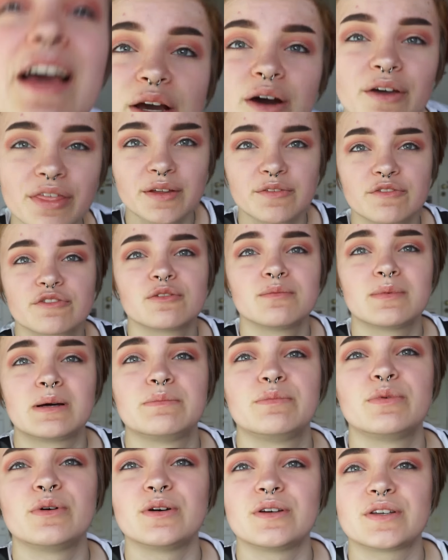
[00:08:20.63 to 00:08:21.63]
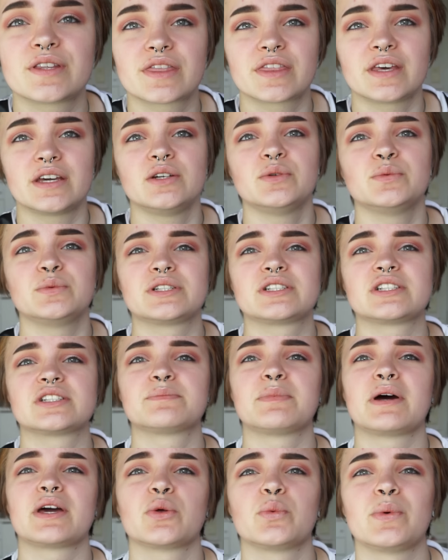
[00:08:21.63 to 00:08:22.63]
I got them for my birthday, which
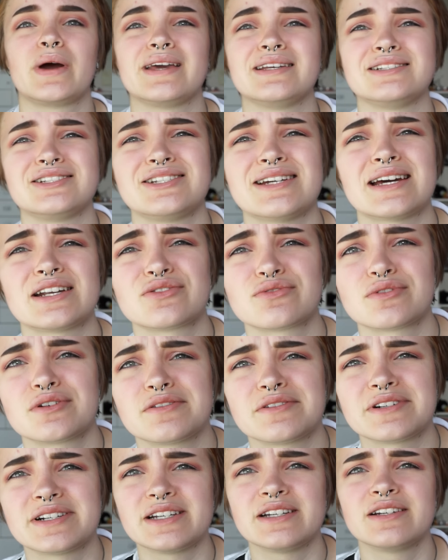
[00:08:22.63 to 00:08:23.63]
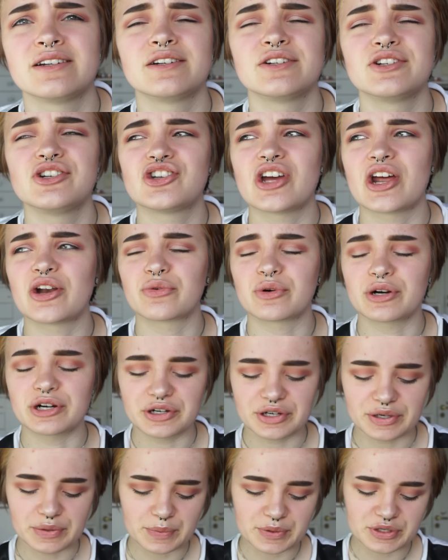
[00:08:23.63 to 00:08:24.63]
is, by the way, in January,
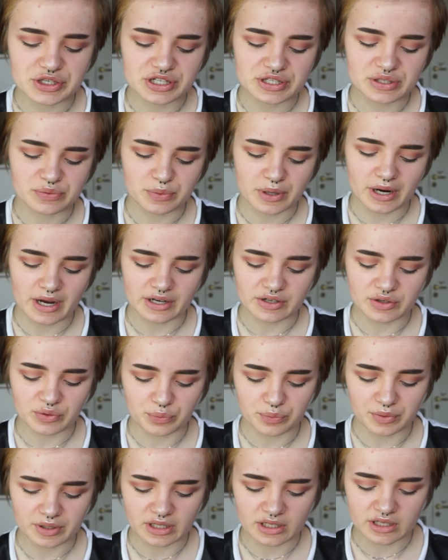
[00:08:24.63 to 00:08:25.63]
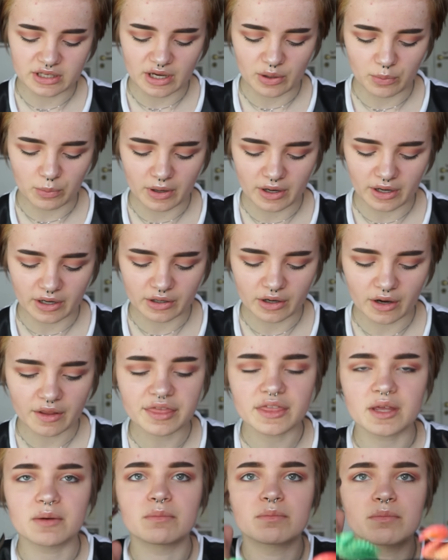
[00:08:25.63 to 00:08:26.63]
which is why I don't really get why I
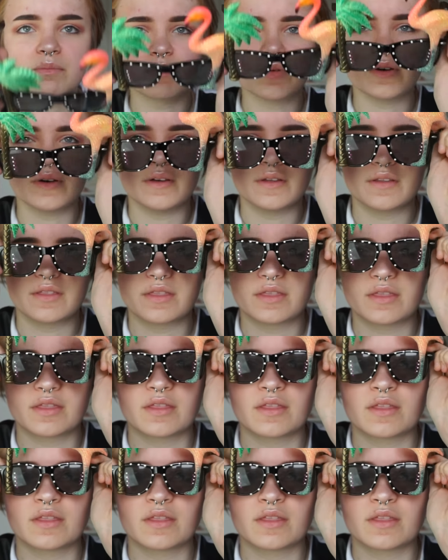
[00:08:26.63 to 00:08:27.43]
got them, but